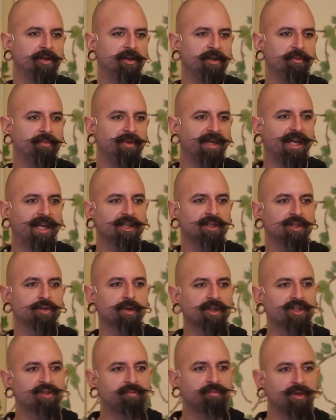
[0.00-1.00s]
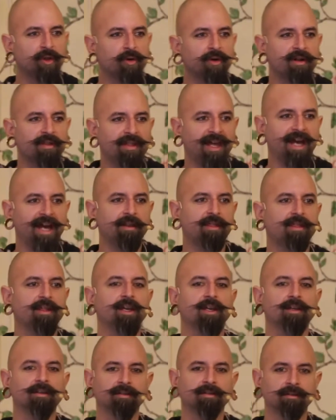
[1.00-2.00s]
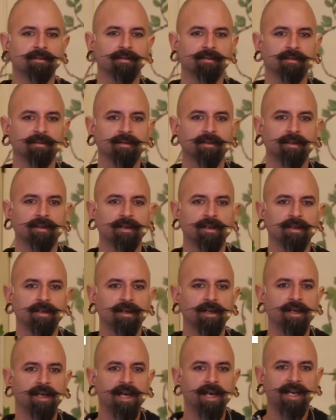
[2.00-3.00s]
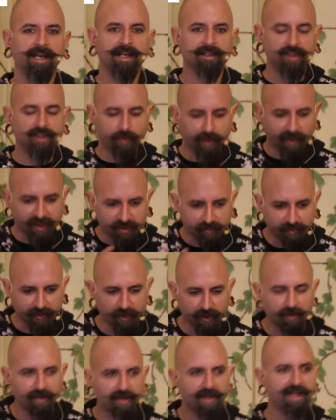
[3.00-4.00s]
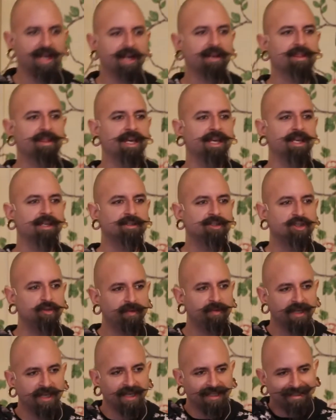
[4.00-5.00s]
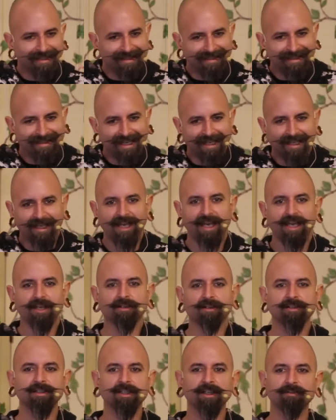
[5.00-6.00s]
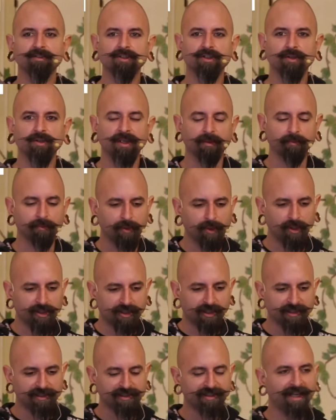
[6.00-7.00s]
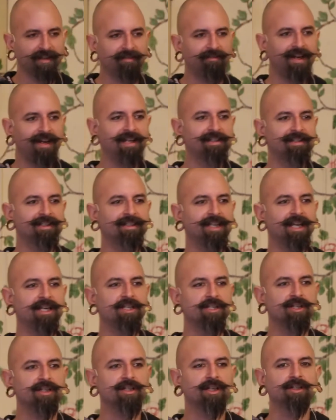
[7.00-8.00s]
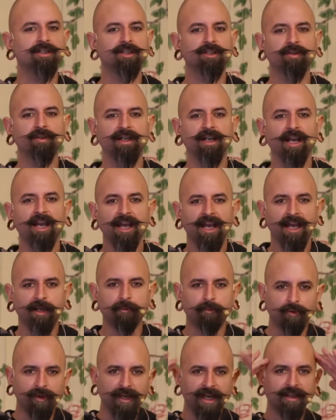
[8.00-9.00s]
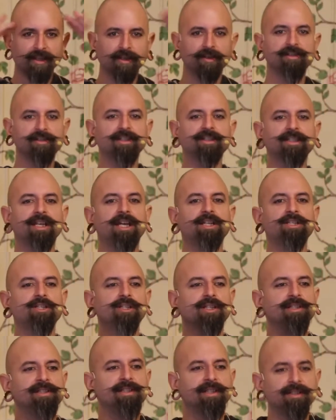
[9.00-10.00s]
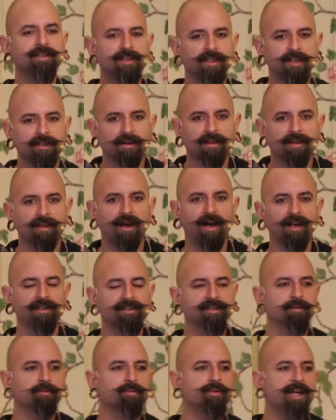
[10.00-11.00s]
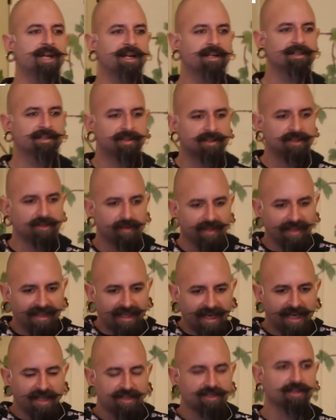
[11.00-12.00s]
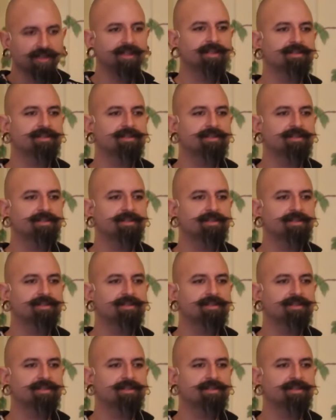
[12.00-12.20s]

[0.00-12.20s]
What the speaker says: begin to explore that thing. And as you explore that thing, as you begin to dedicate yourself to it and put your steadfast attention into it and bring those intentions into your thoughts and prayers as you engage in this